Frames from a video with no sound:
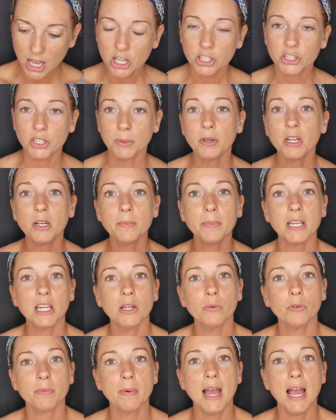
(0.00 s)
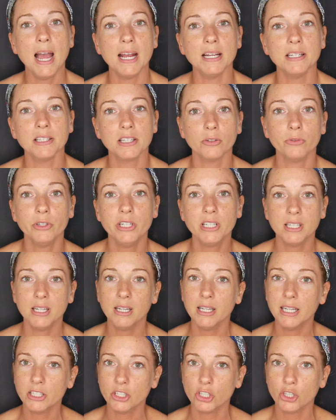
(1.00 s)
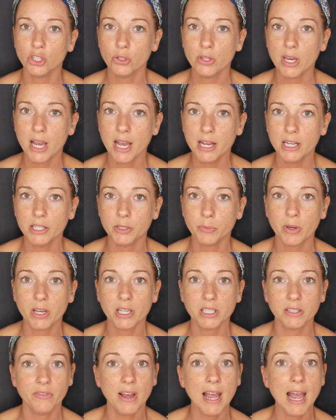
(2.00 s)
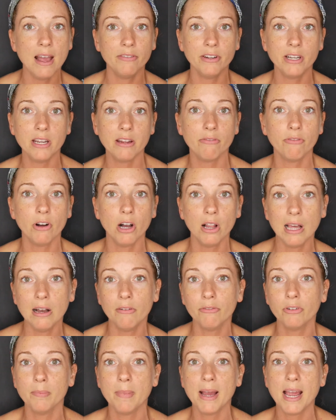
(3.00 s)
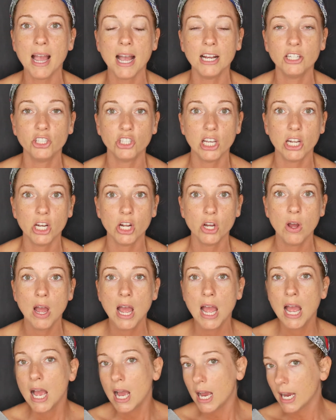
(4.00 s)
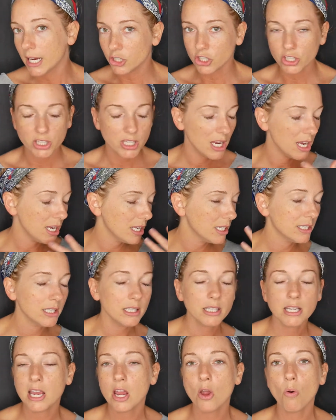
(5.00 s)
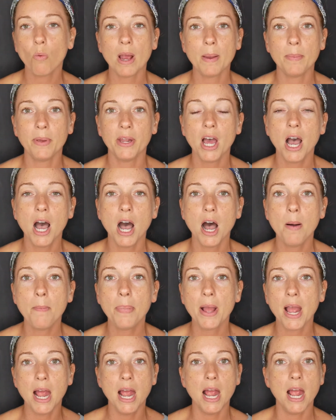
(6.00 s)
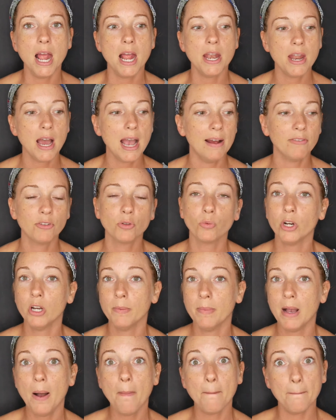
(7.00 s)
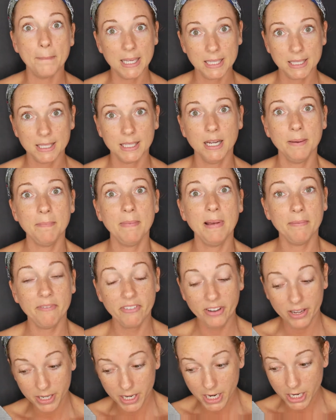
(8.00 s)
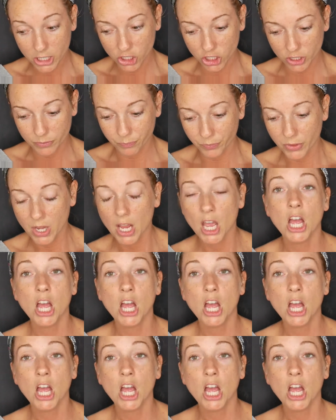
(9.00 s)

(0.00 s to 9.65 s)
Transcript: So I'm going to begin with my eyes, and the reason I like to do that is because if I have any fallout from my eyeshadow, I can just easily wipe it up and not have to worry about messing up my foundation.